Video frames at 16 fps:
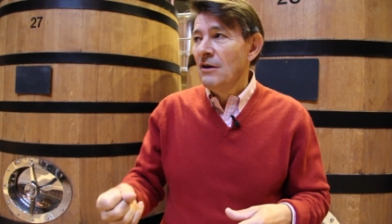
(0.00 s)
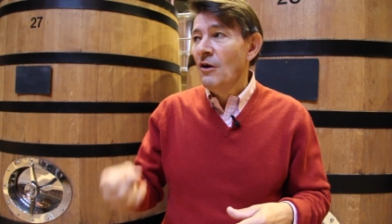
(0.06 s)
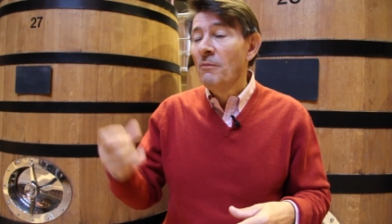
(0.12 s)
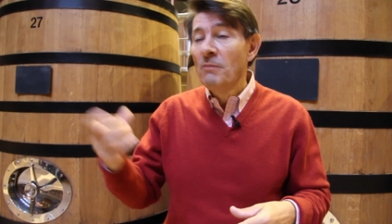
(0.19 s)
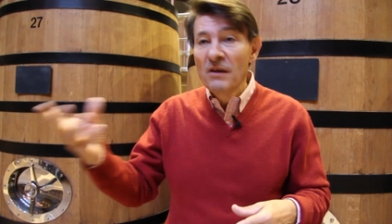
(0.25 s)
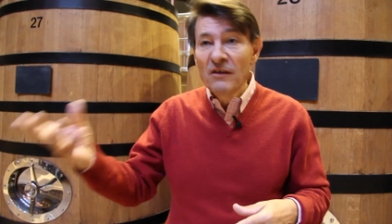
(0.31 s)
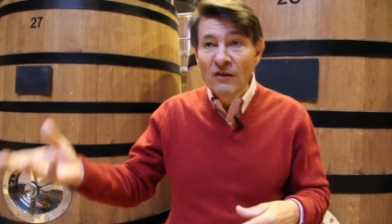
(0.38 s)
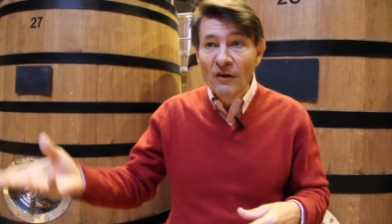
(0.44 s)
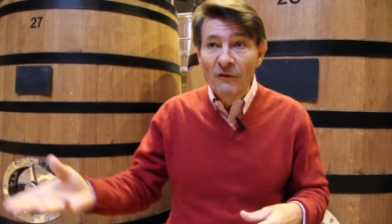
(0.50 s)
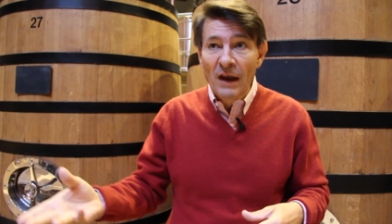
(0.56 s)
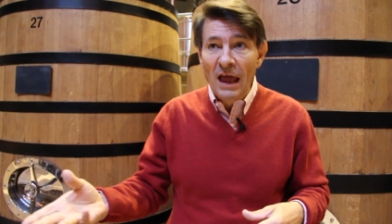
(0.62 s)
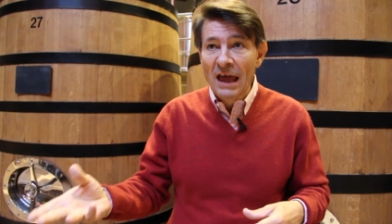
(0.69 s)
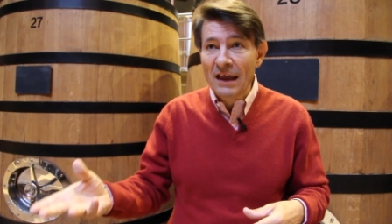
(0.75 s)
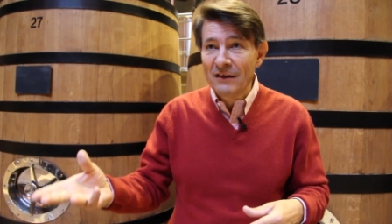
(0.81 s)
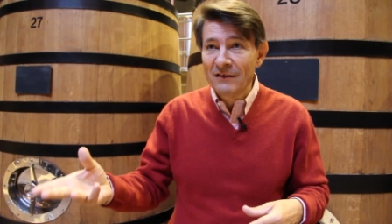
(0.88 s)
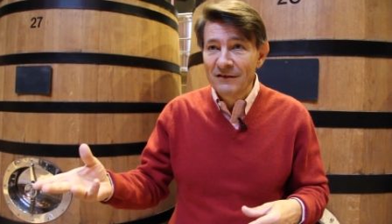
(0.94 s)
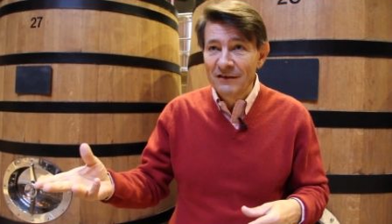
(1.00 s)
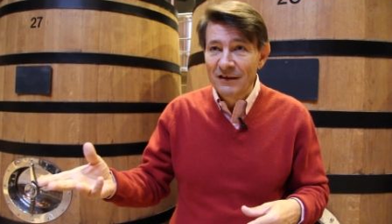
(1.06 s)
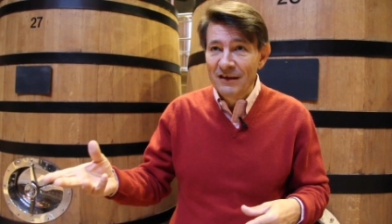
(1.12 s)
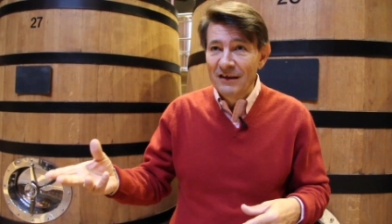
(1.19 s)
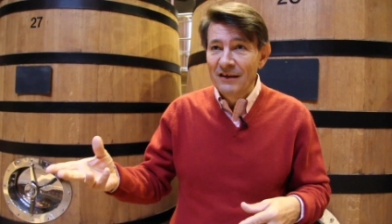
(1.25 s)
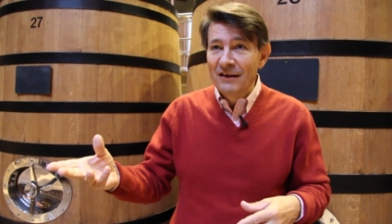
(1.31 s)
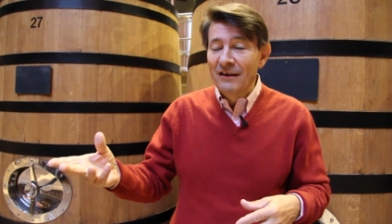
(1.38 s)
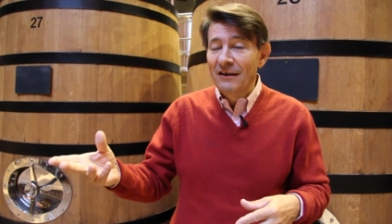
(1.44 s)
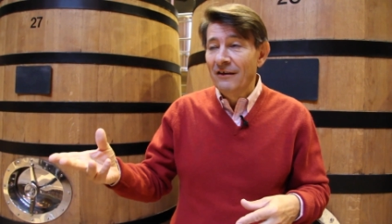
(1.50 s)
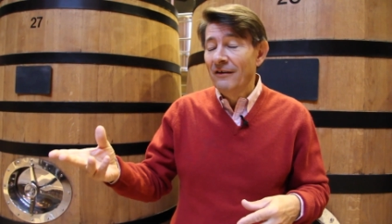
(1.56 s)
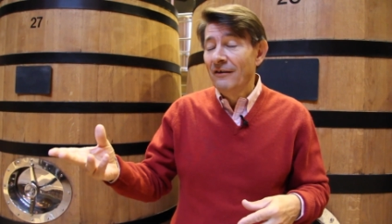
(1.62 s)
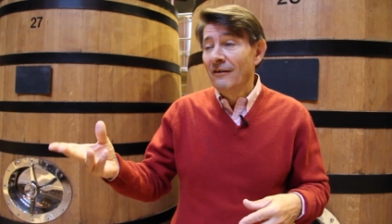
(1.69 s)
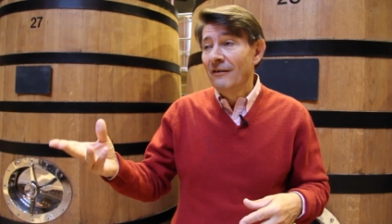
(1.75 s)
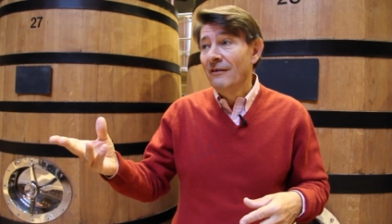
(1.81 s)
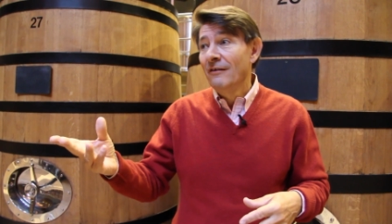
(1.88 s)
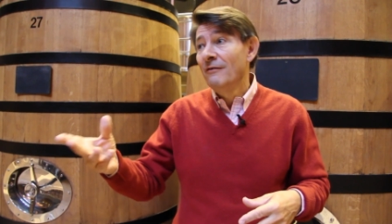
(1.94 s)
a piece of land
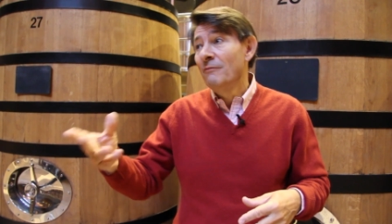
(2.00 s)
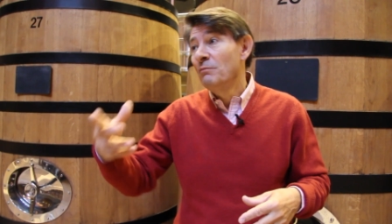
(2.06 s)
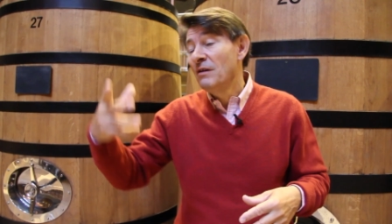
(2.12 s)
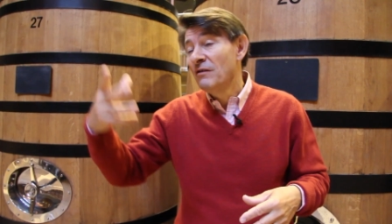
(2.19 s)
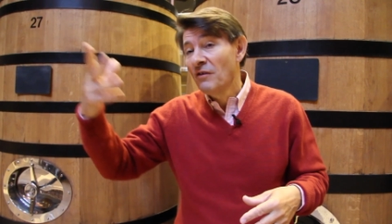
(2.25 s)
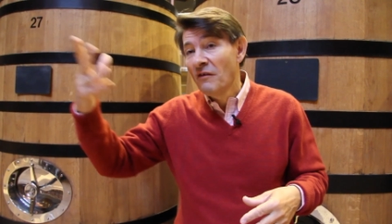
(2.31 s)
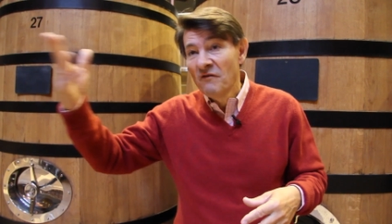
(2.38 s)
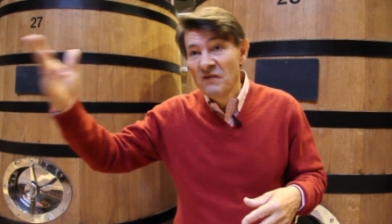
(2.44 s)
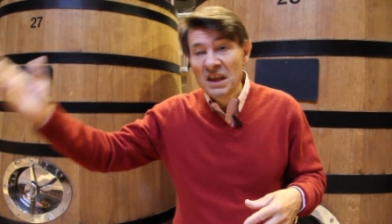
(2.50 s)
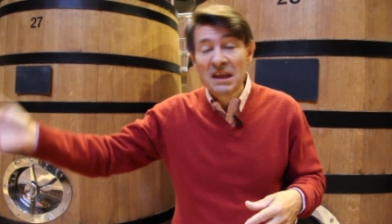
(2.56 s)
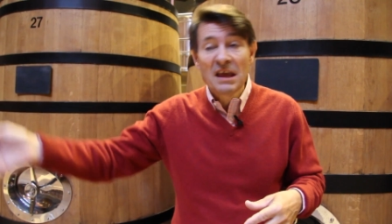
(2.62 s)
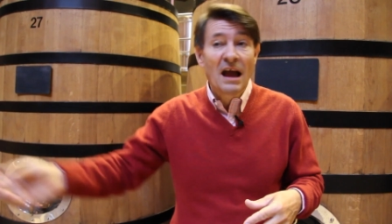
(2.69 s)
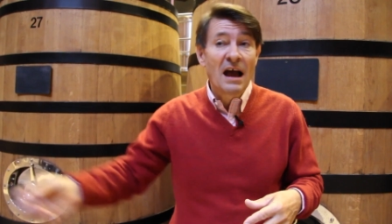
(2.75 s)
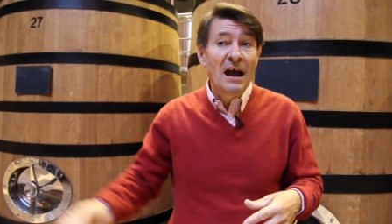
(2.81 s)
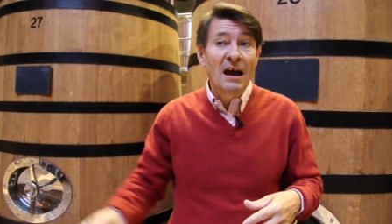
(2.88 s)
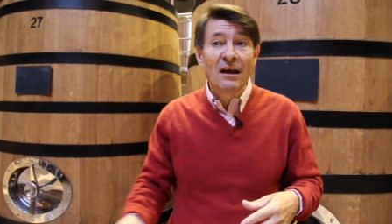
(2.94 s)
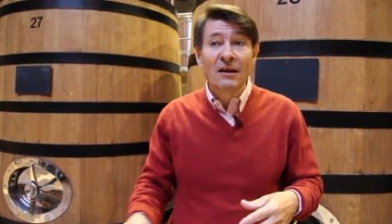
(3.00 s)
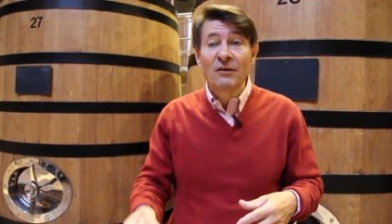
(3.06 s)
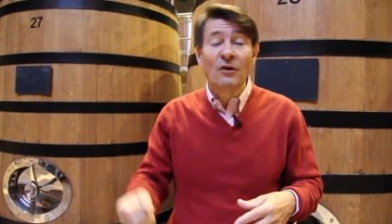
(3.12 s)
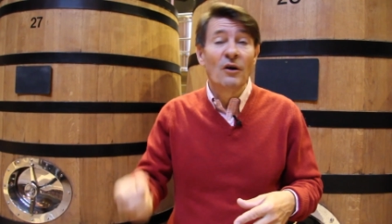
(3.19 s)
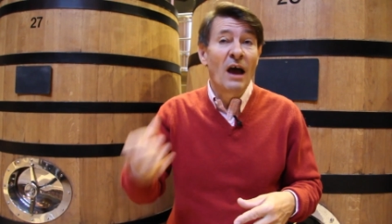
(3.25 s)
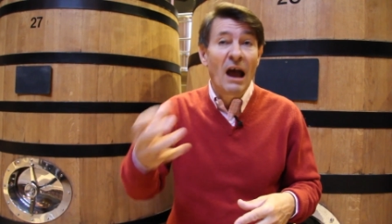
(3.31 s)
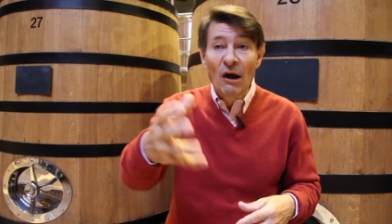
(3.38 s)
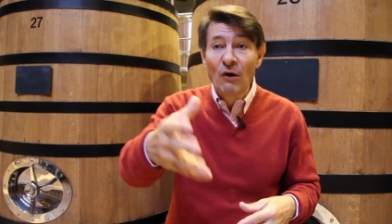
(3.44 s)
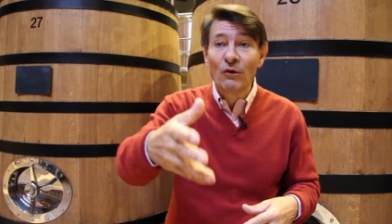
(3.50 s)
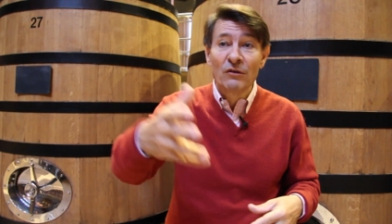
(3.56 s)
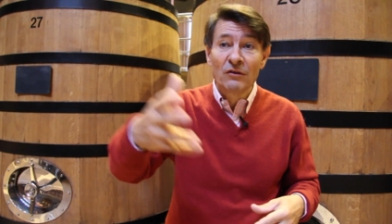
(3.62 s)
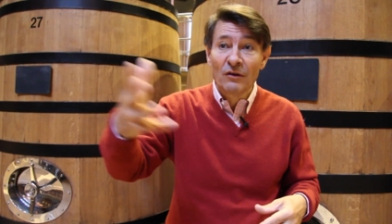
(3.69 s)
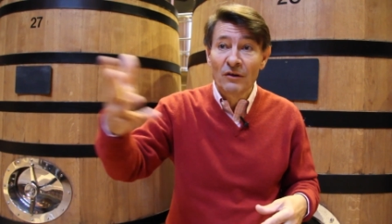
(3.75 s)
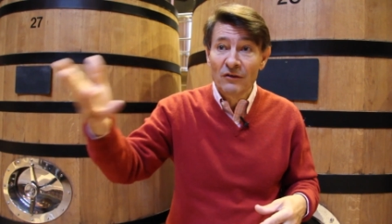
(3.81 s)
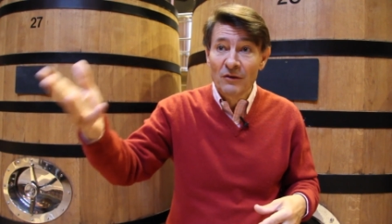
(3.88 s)
a piece of vineyard, a house or